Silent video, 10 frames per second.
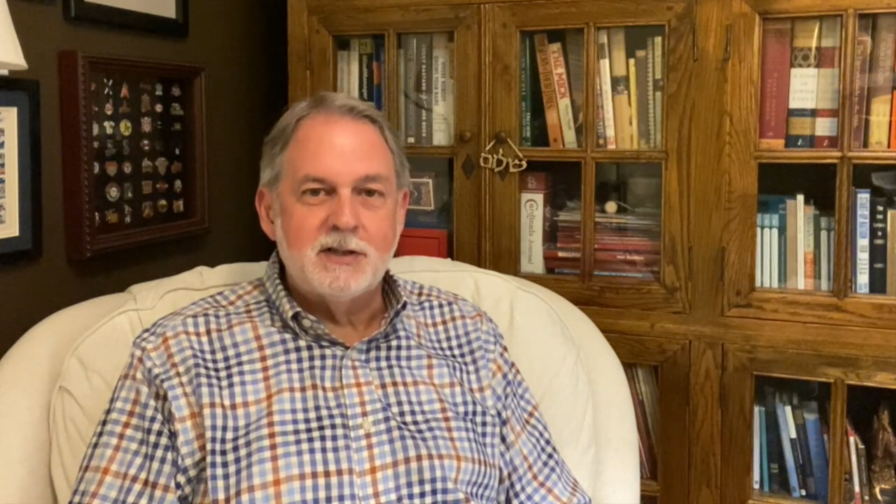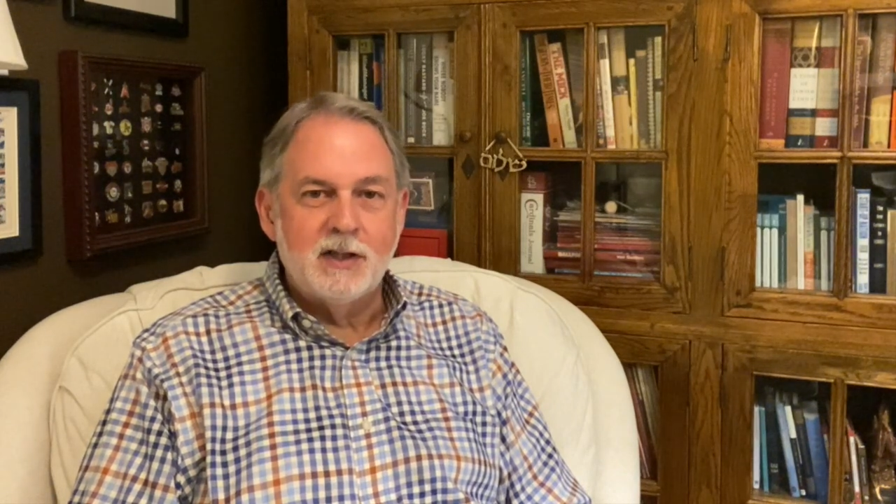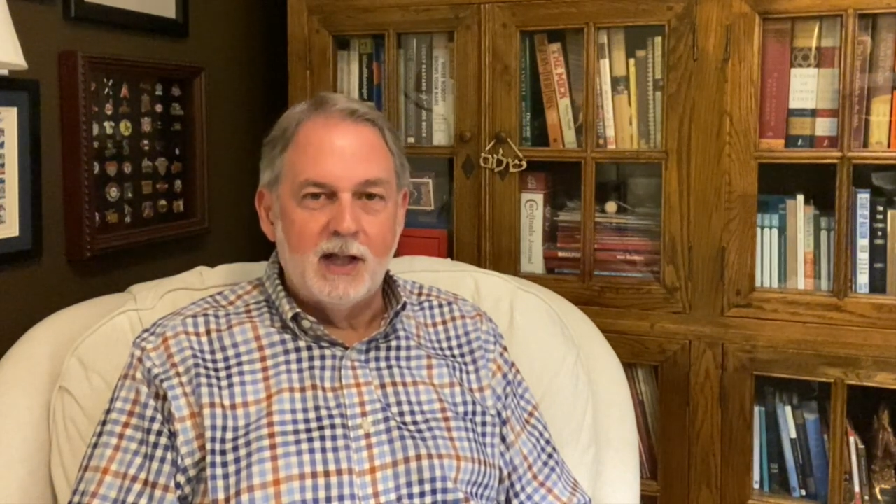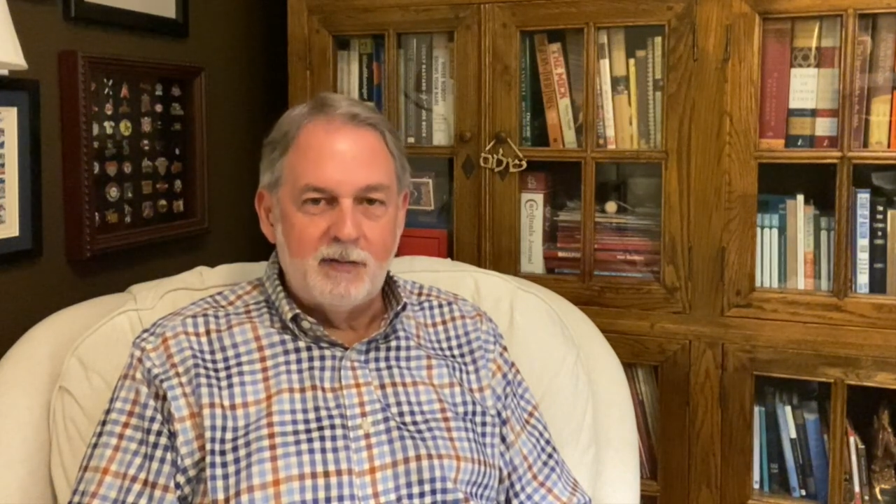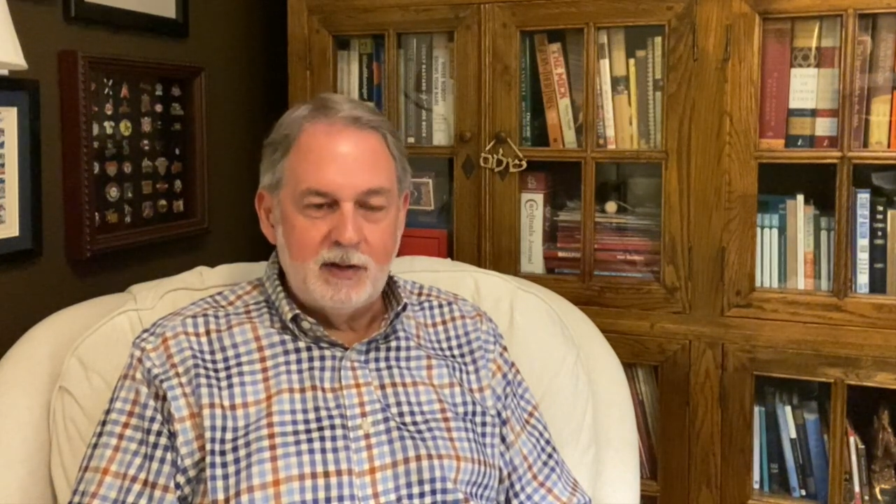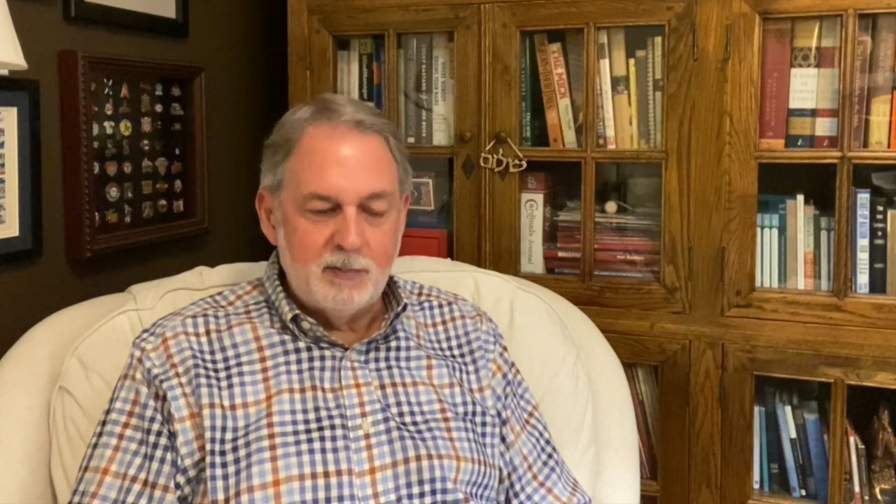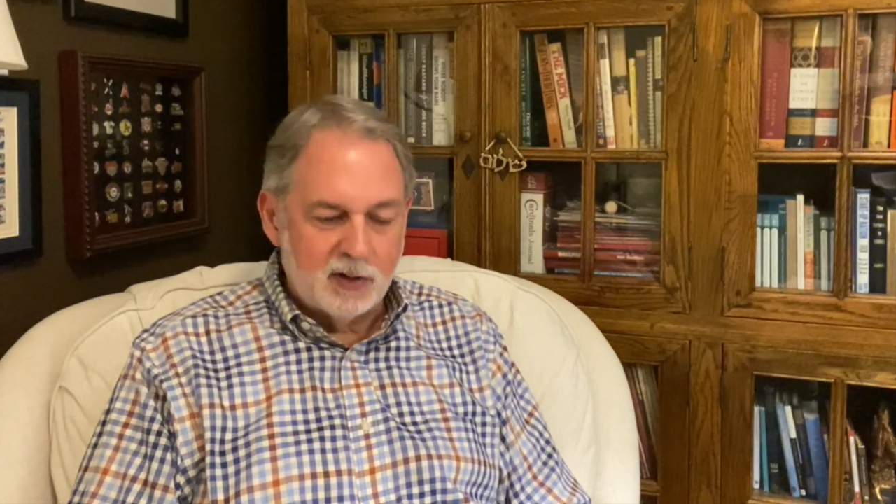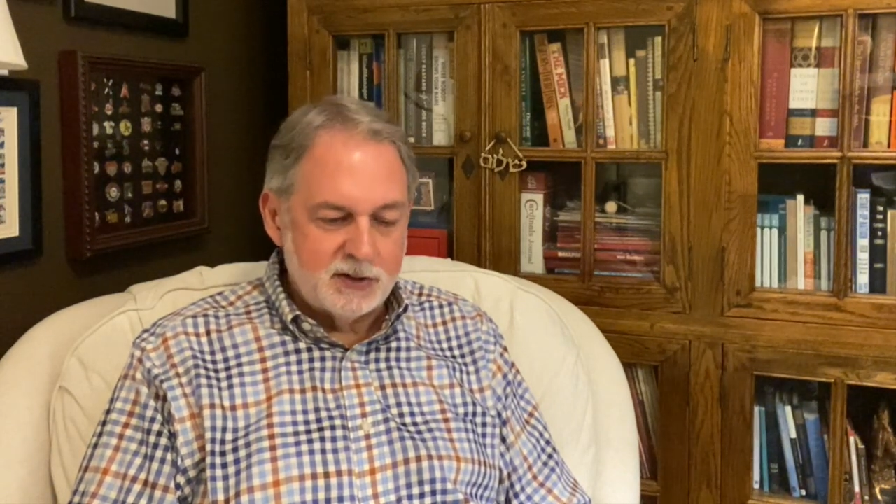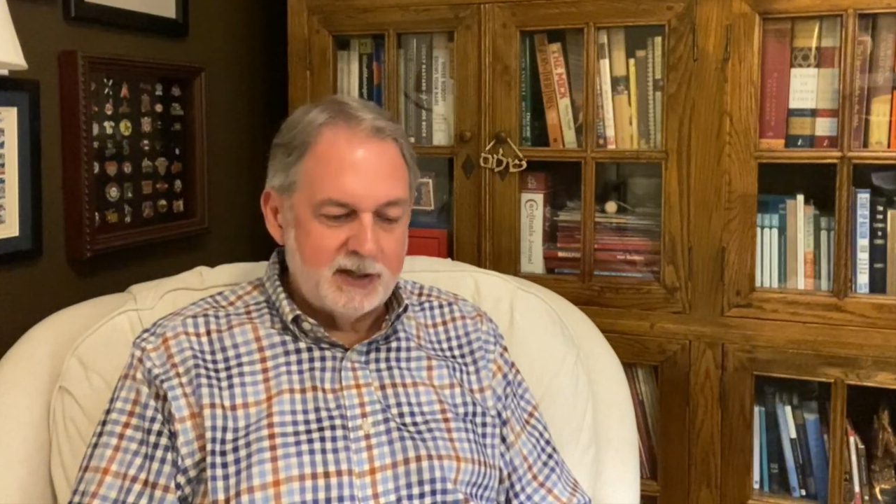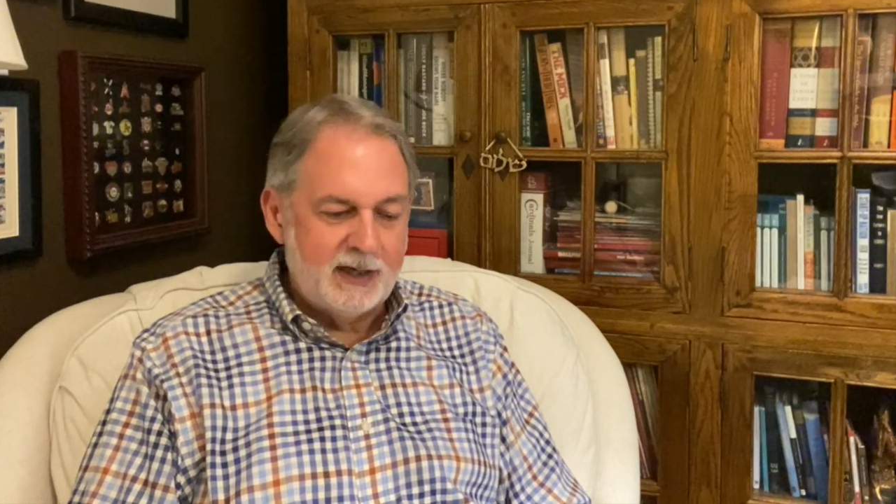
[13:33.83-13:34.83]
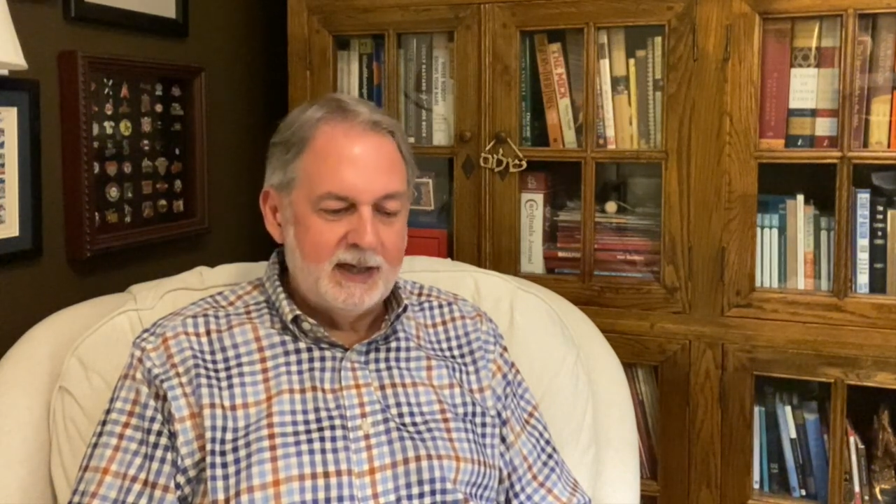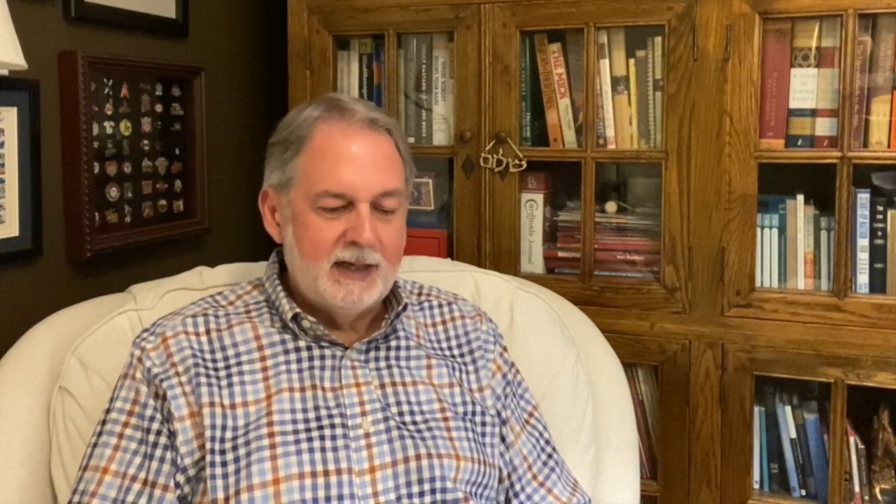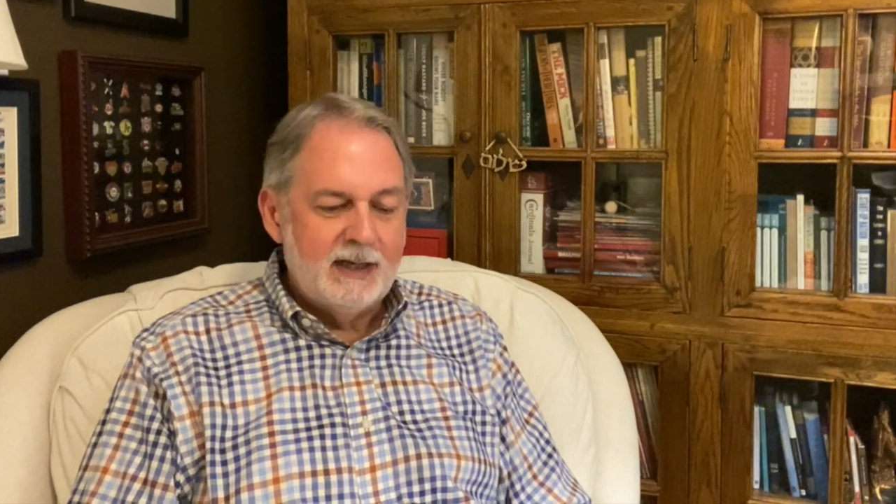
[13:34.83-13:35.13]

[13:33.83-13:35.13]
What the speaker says: and loving mercy